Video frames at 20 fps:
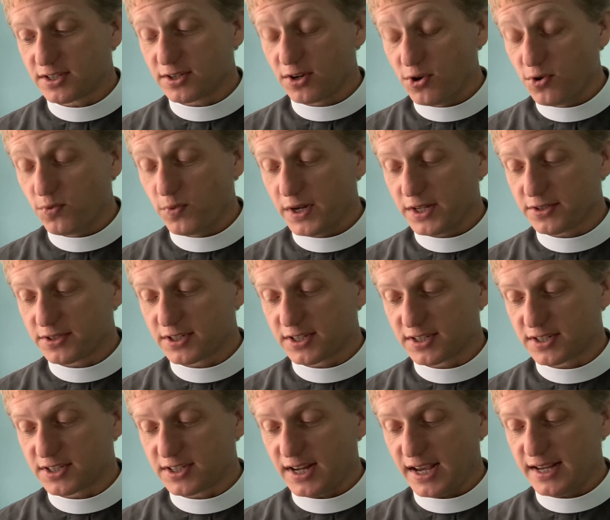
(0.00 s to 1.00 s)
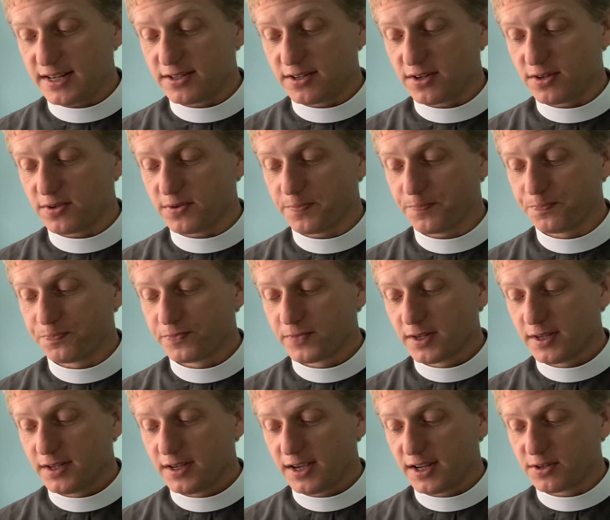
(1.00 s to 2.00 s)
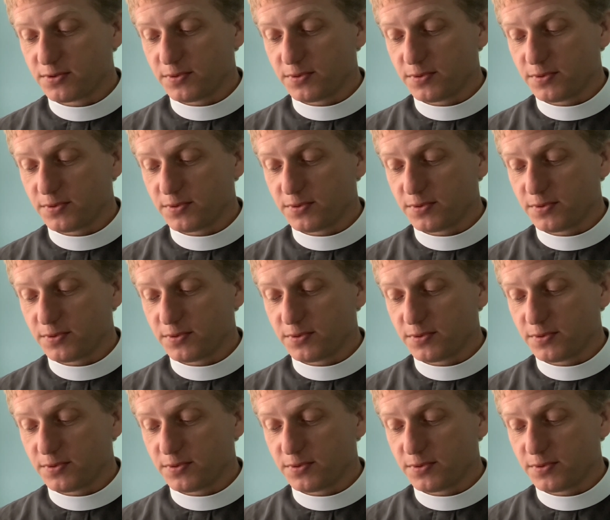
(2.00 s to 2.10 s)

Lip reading: will sustain you and